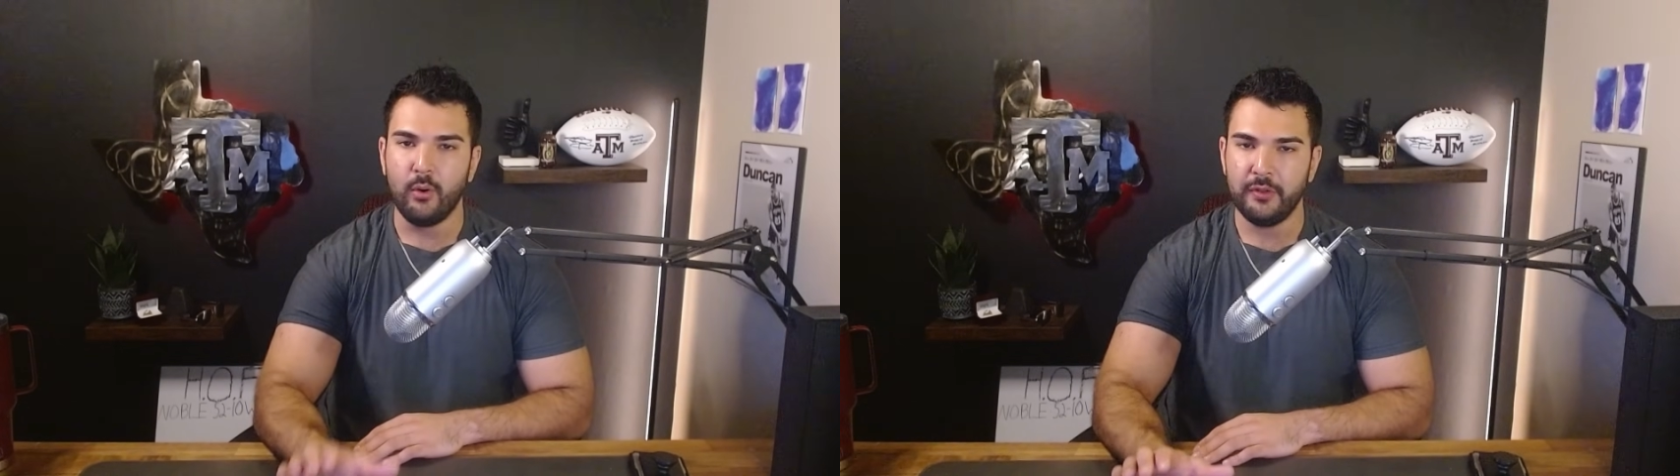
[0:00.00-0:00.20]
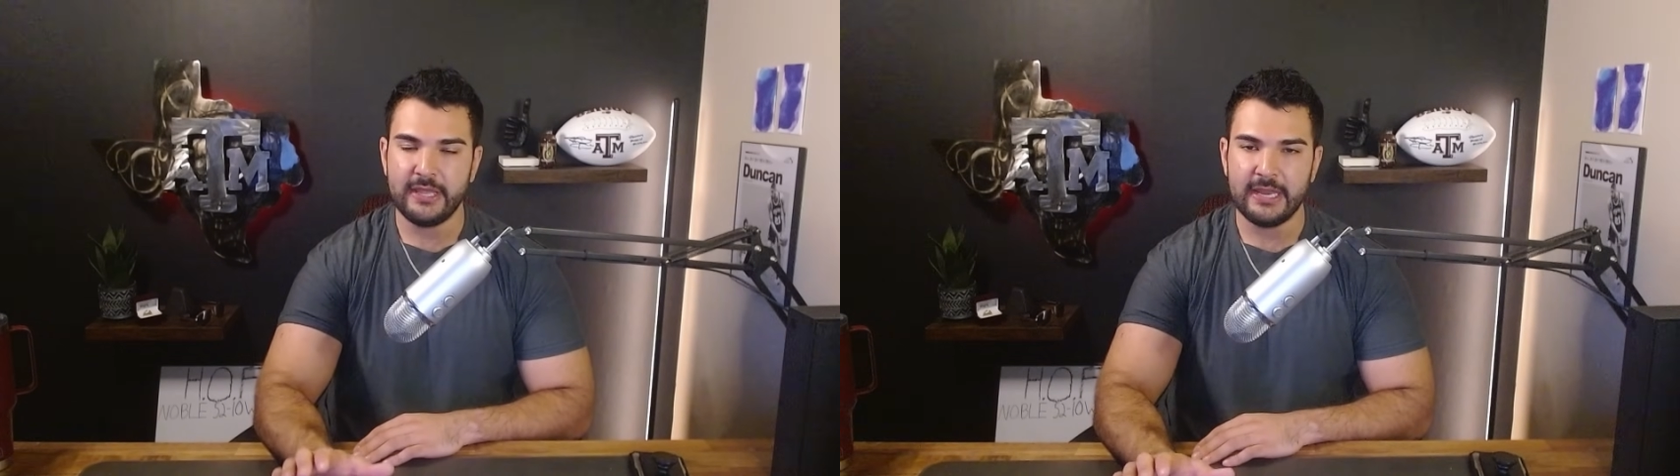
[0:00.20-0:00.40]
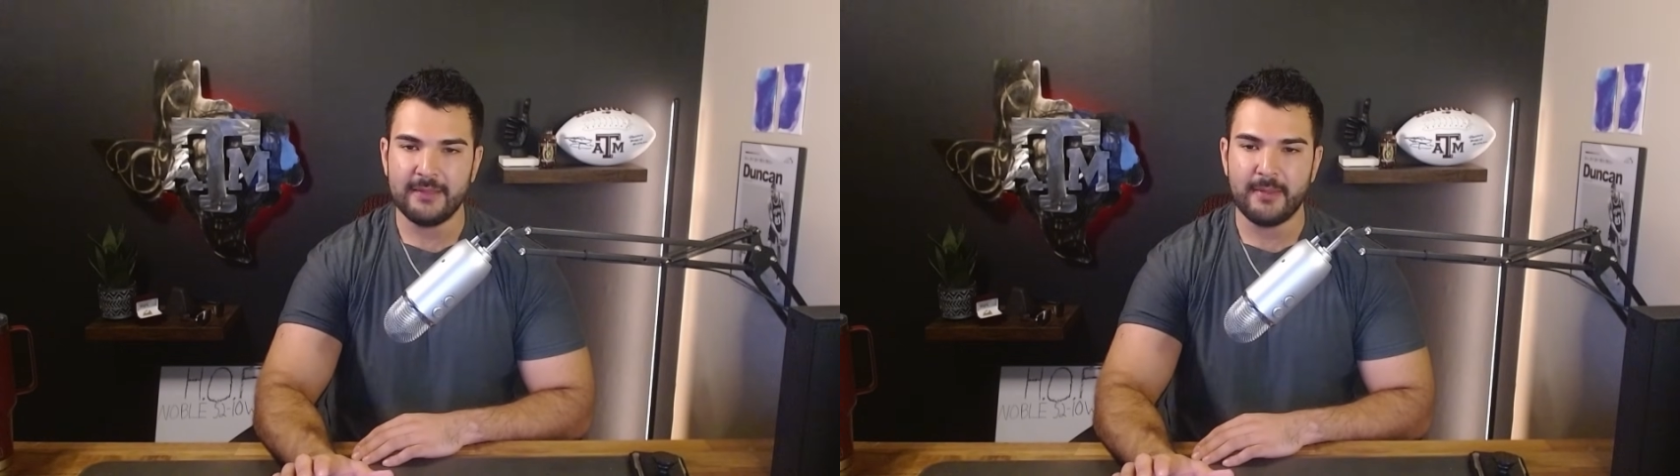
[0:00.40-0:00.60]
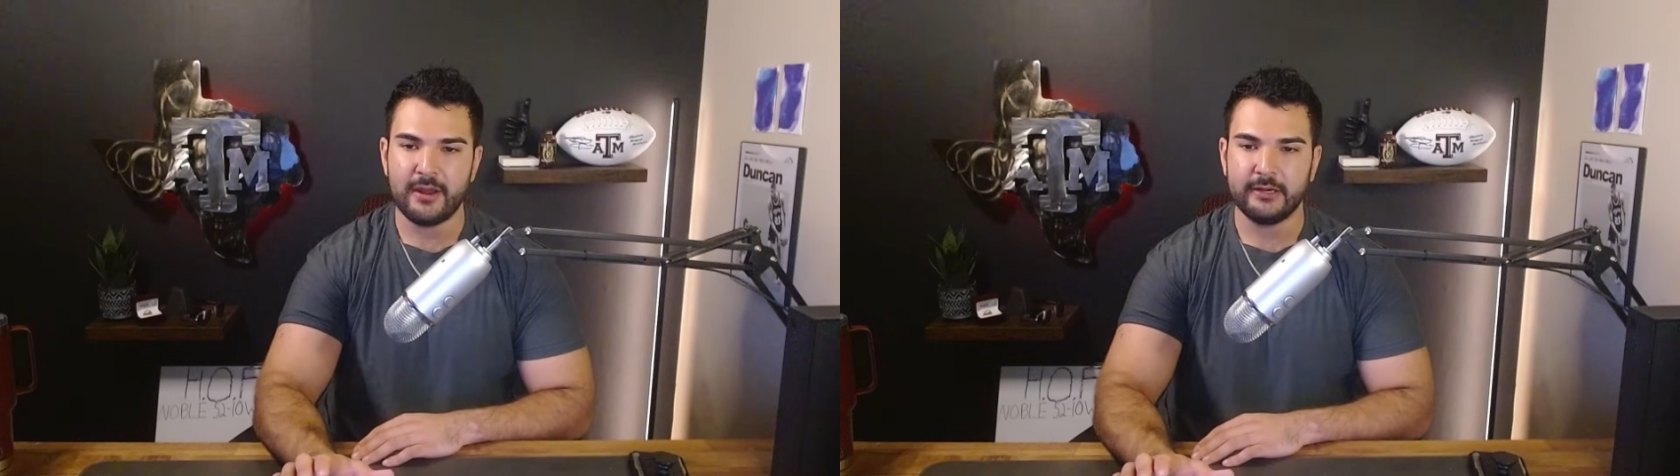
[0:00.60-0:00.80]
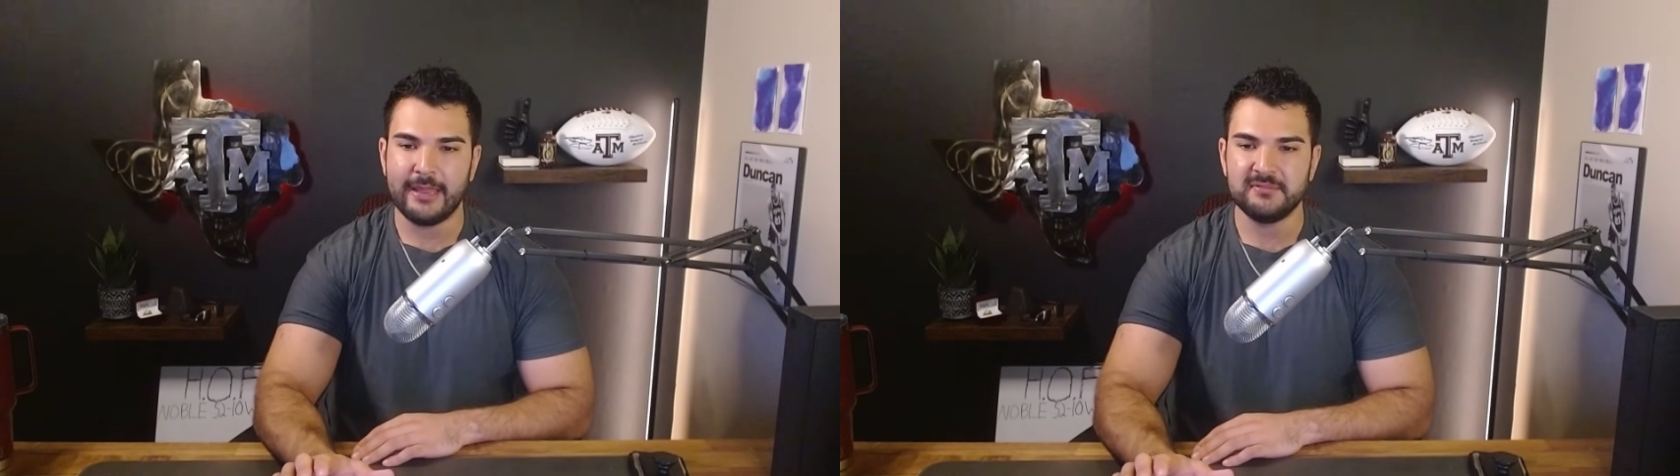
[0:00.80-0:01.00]
only getting
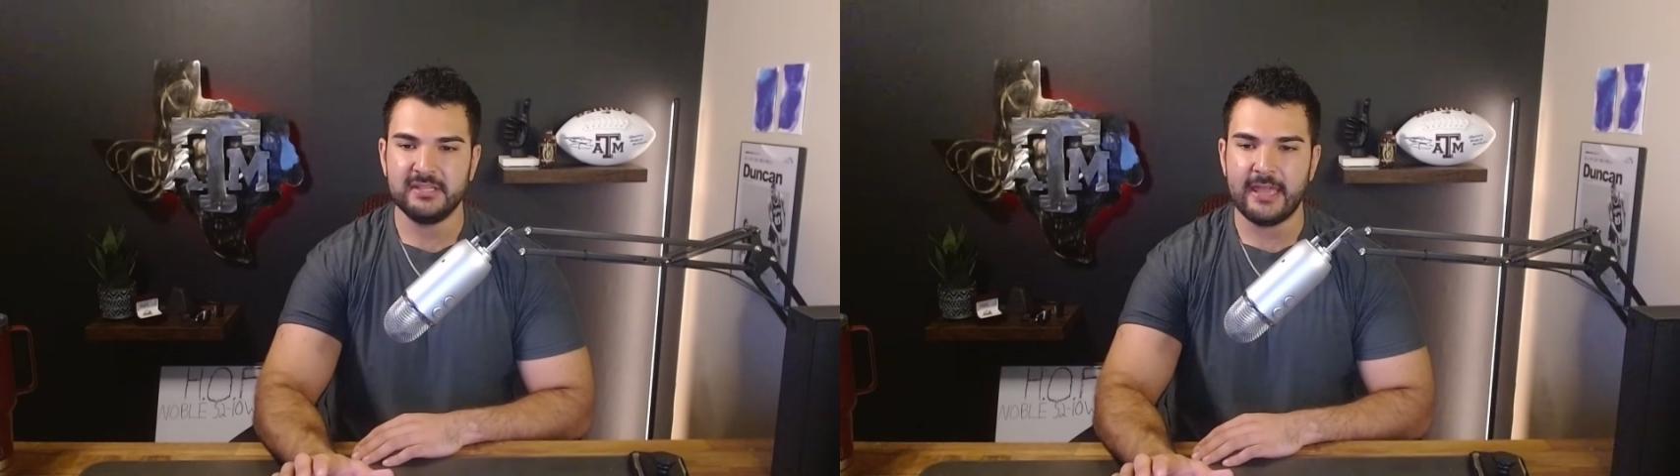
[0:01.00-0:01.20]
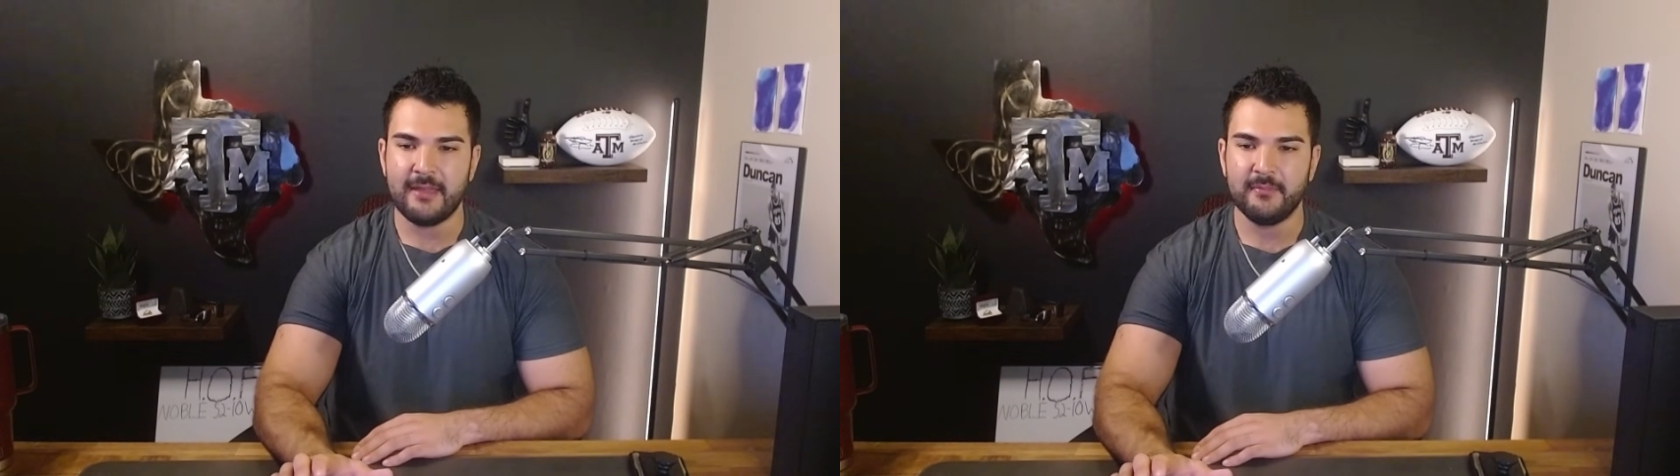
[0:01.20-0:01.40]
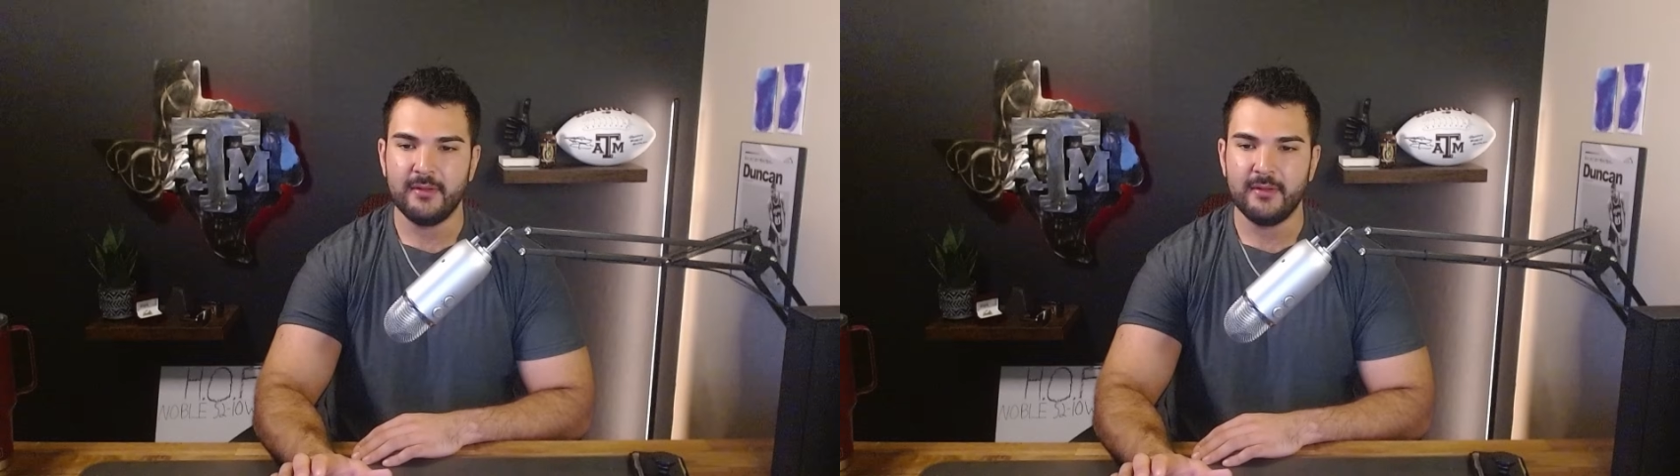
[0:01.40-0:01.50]
better game to game.